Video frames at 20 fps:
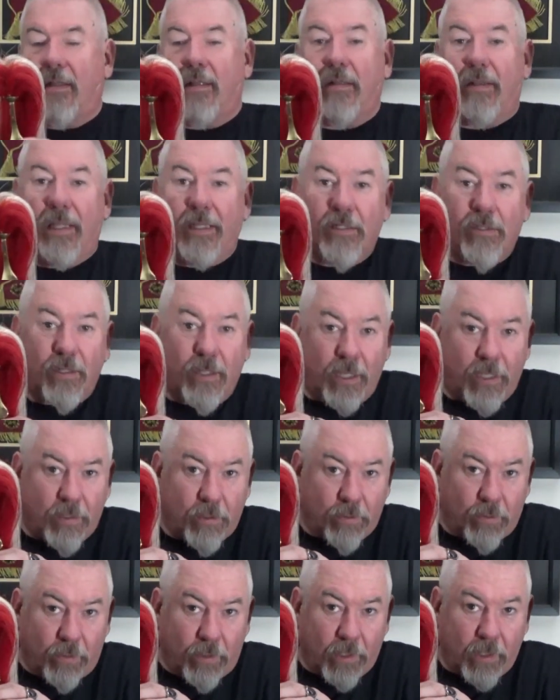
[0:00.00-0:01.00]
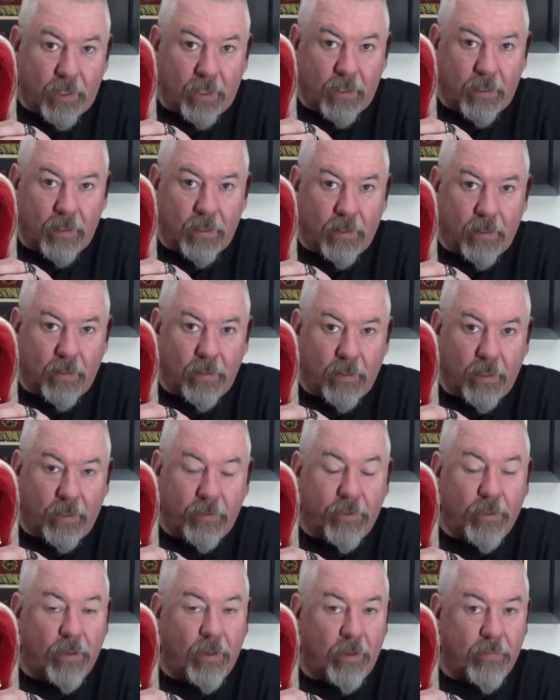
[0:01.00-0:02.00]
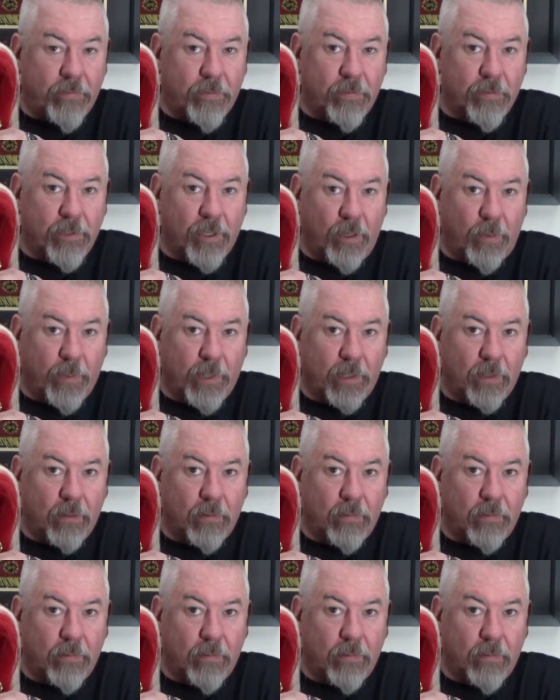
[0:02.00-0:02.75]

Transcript: let's take a look at the officer's helmet.